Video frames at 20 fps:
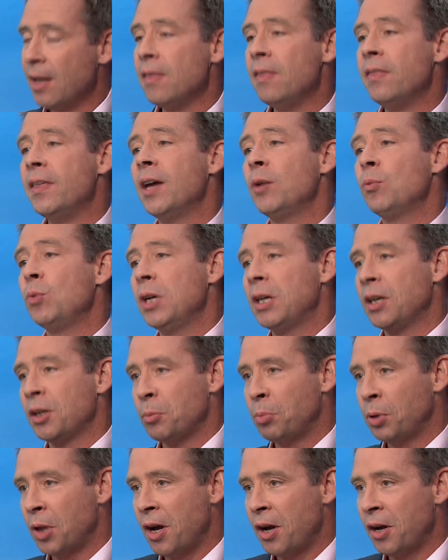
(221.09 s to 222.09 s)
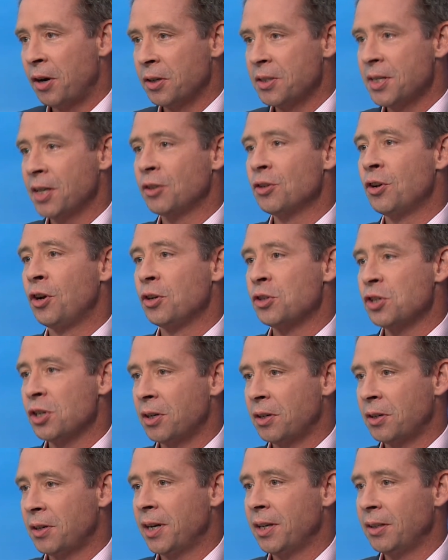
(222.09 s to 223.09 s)
then we can apply our technology
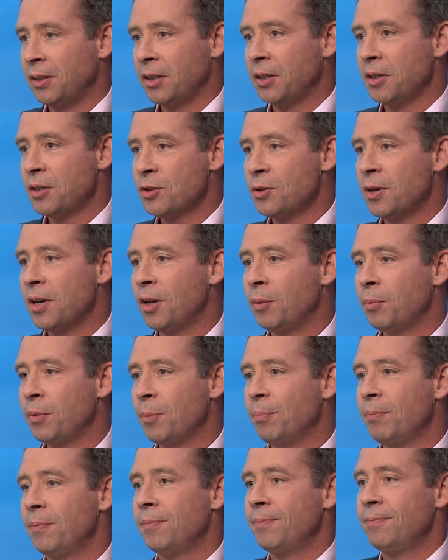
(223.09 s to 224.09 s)
and our analytics to help them.